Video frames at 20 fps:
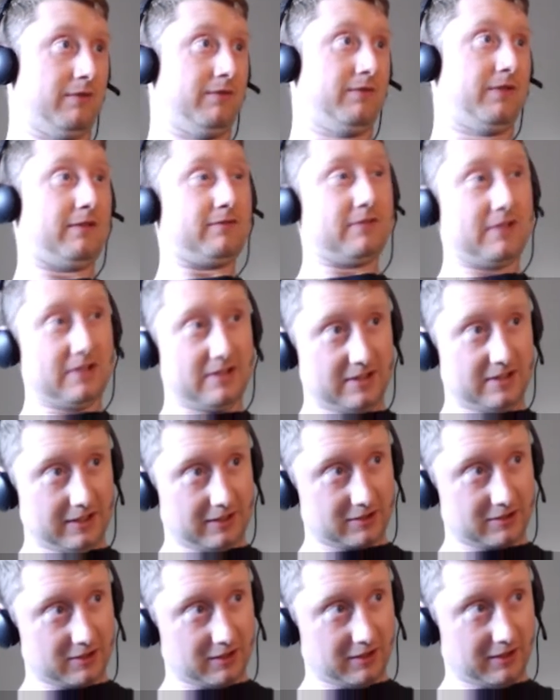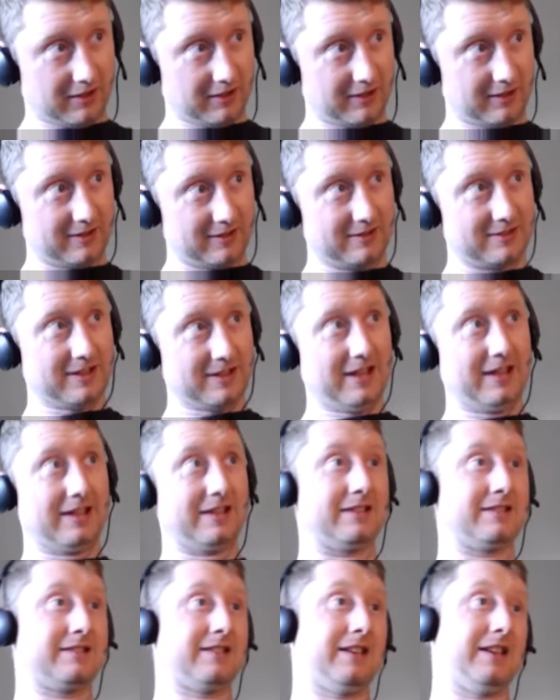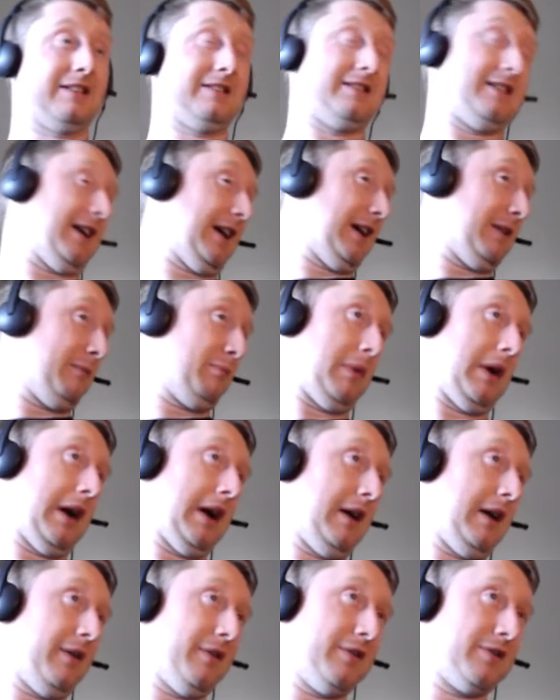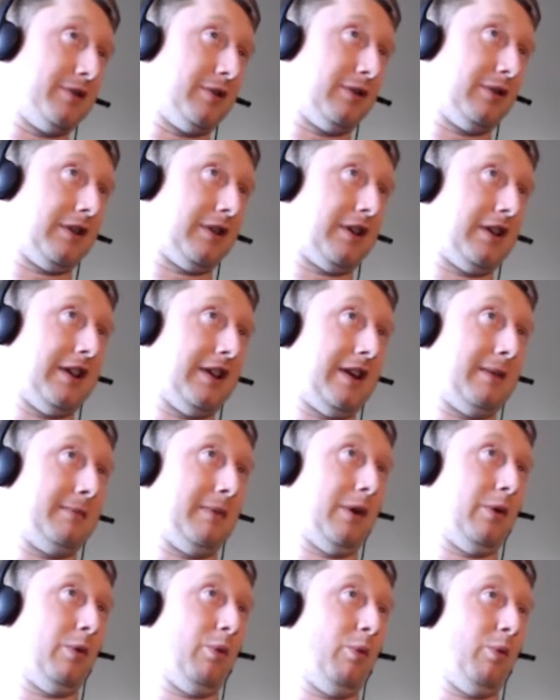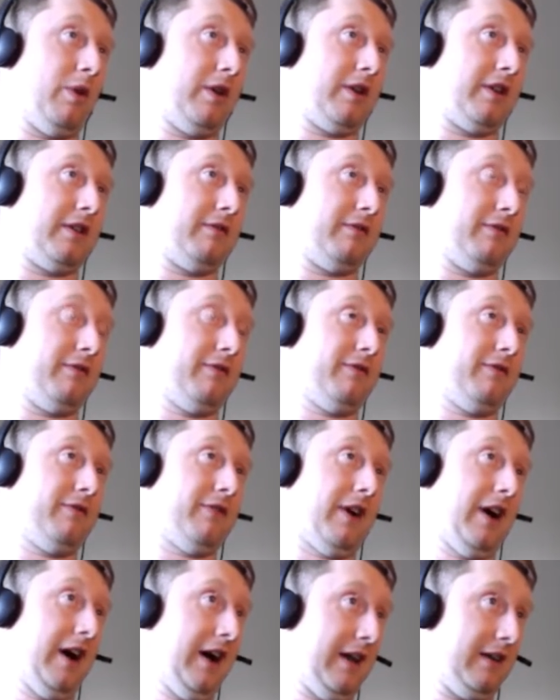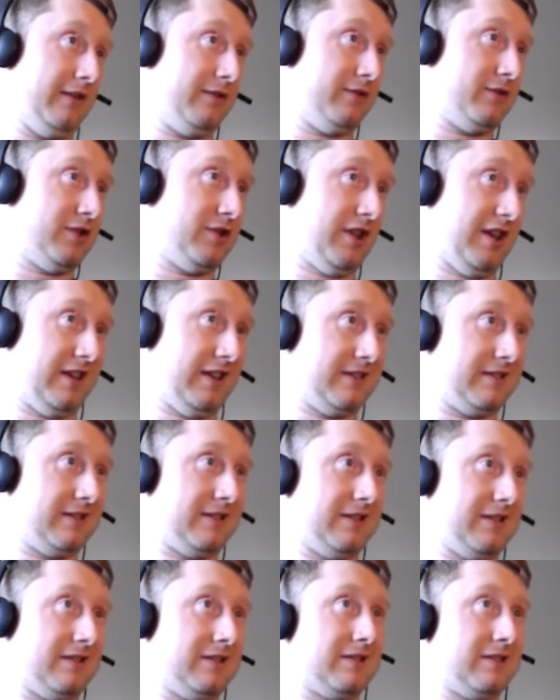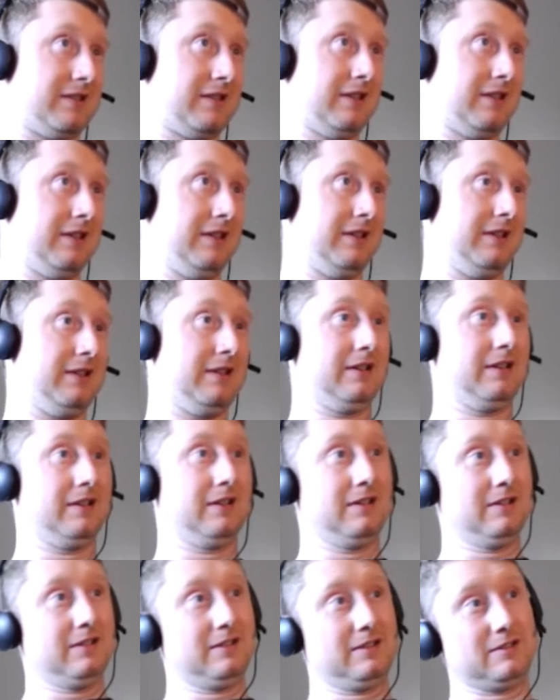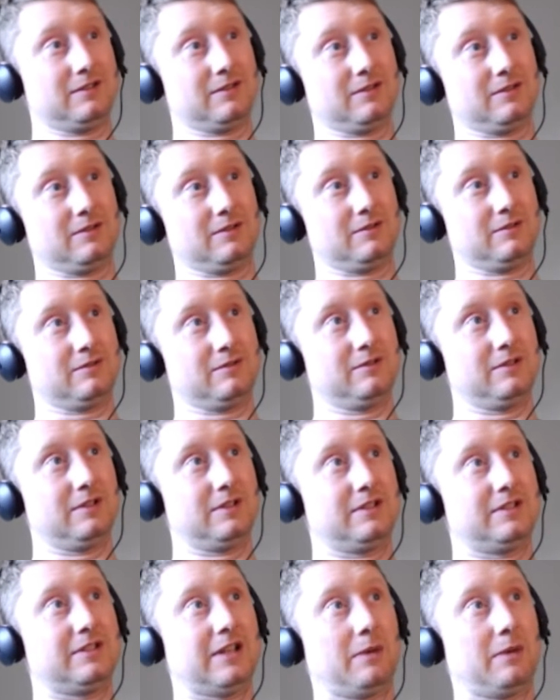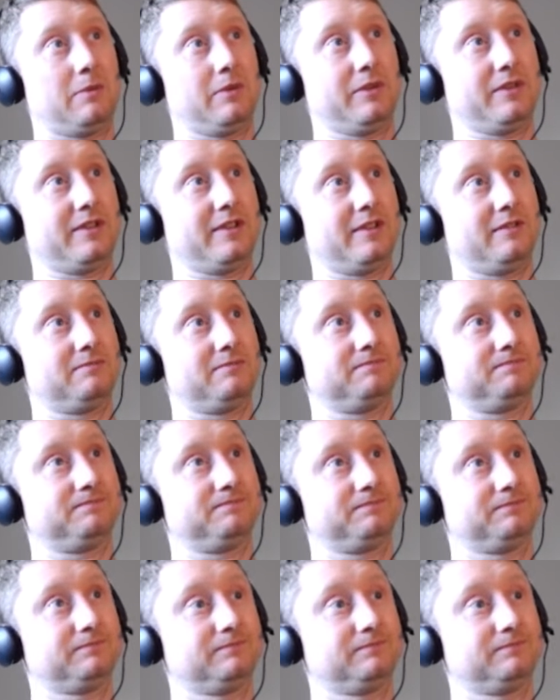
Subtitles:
With 56 cards and say 10 piles, you're looking at about 1 in 5 chances. So it doubles it.